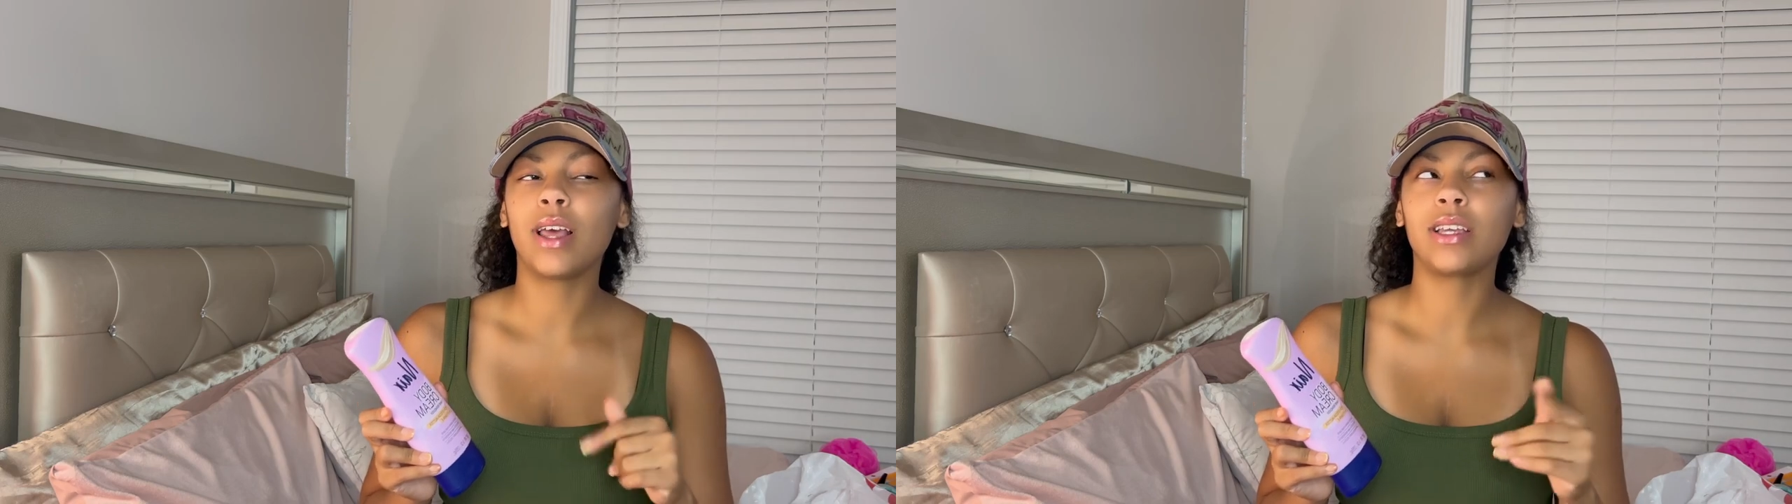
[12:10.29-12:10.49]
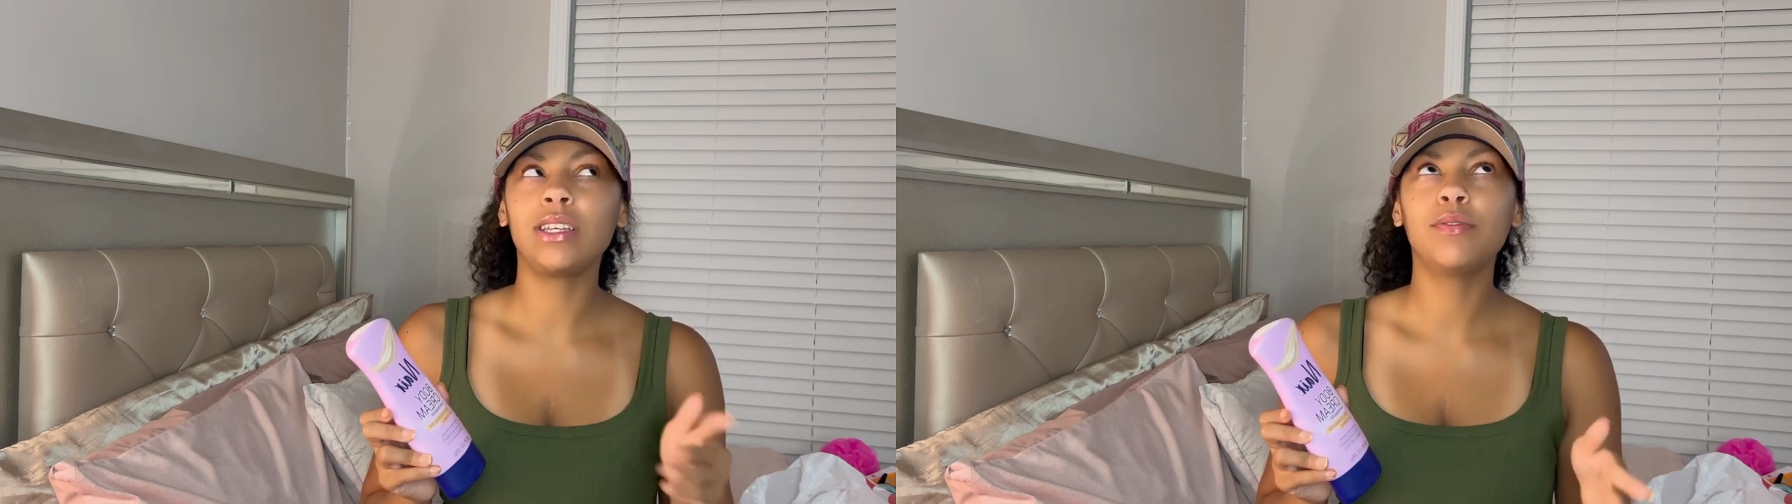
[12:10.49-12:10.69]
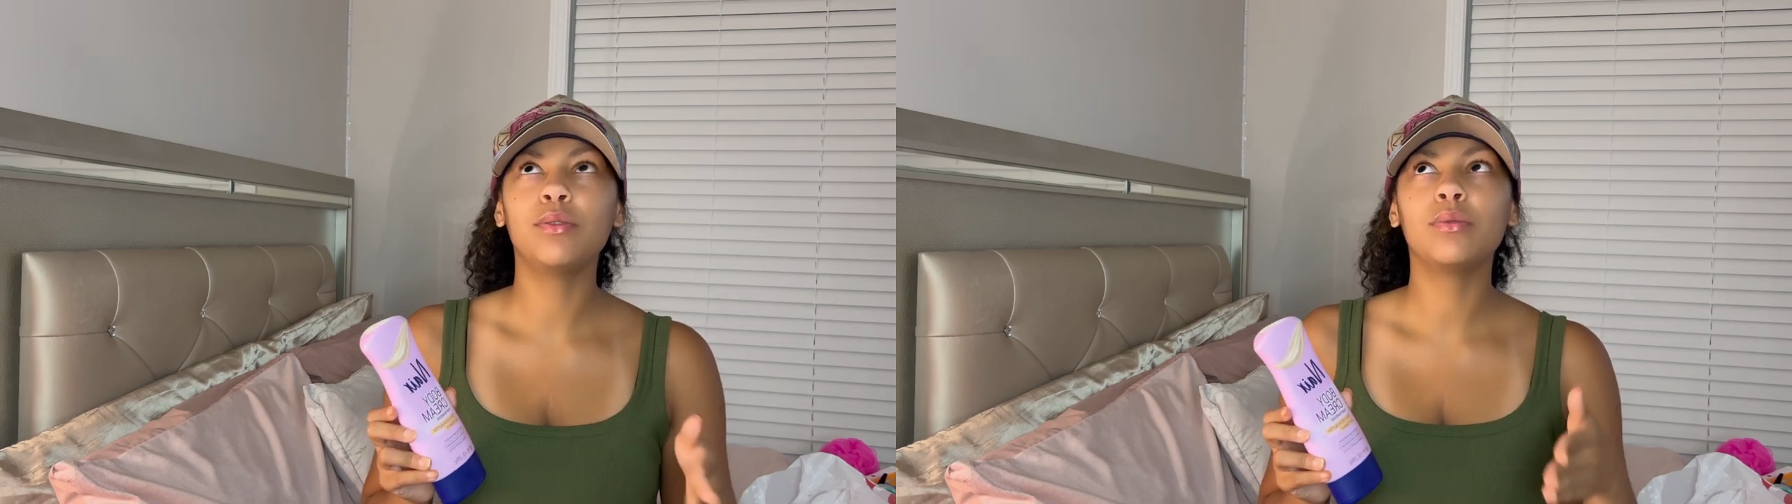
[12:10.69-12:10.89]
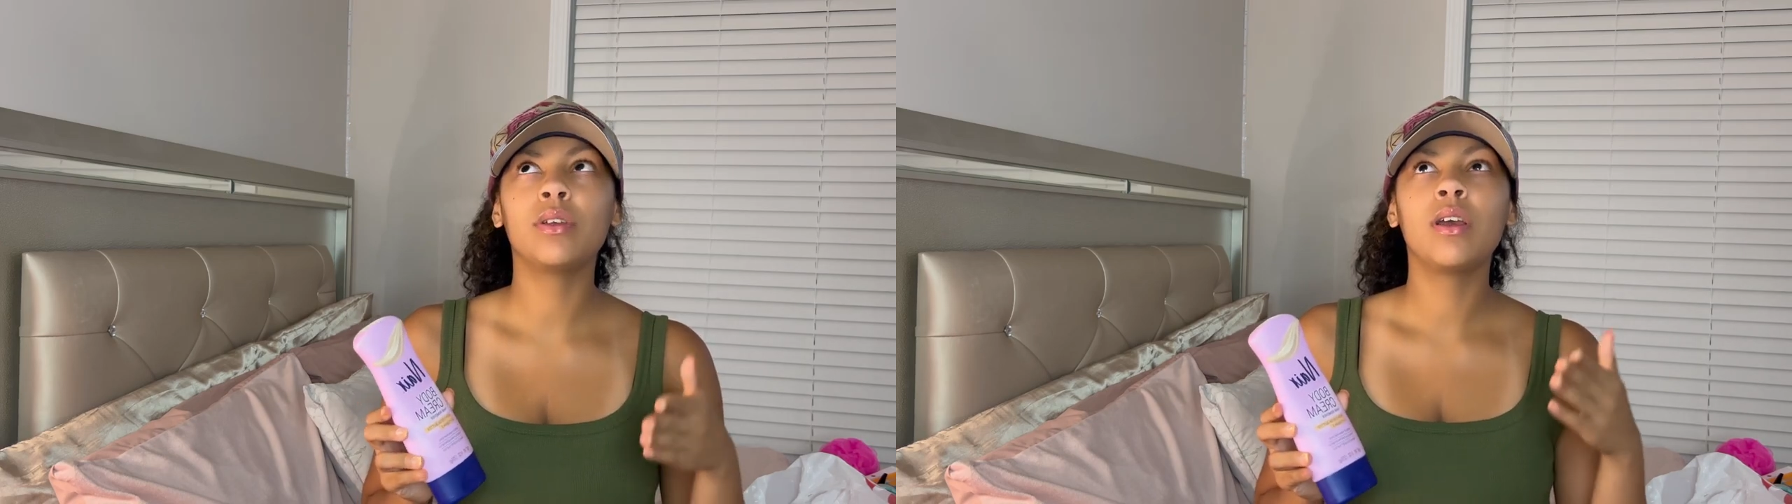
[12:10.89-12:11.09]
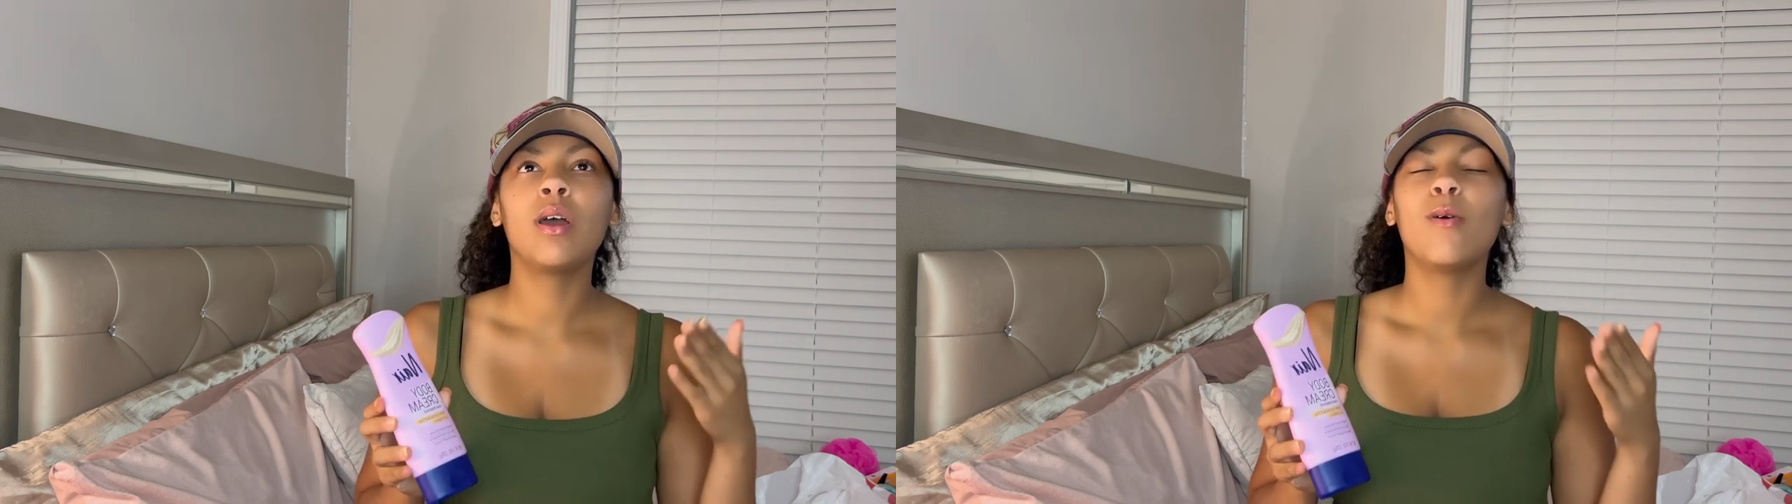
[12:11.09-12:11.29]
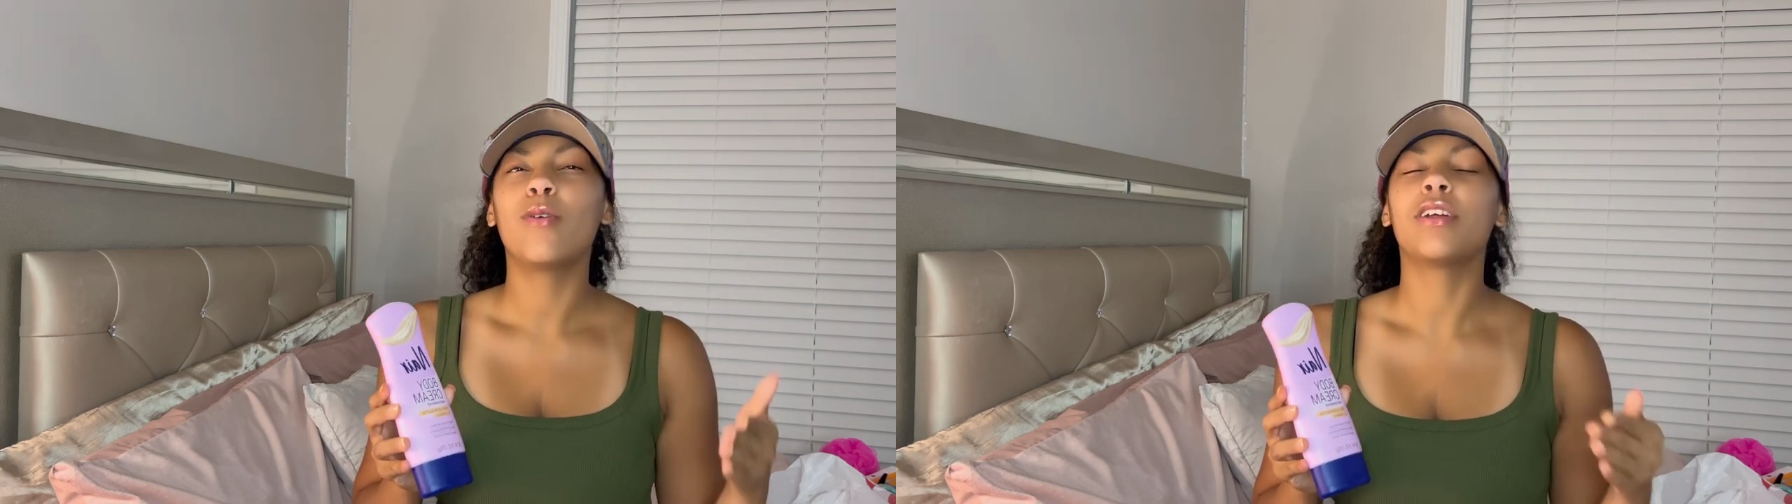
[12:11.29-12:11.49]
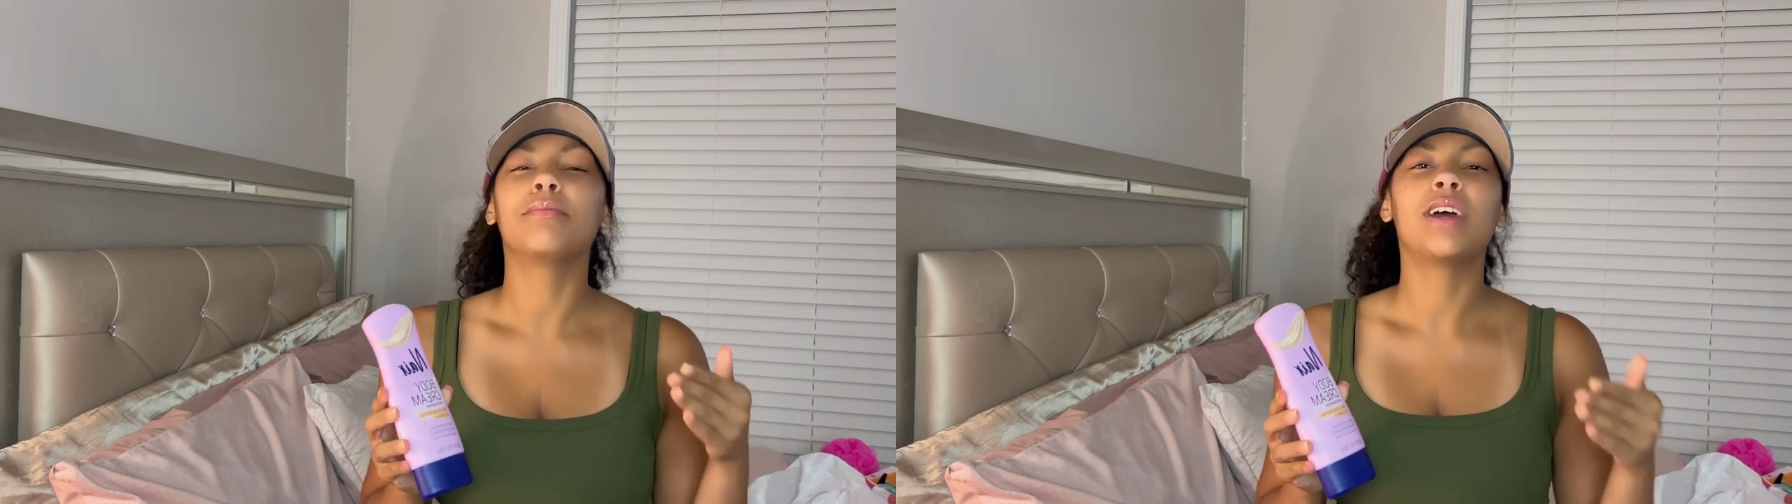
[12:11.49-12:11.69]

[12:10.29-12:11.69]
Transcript: Like even when I'm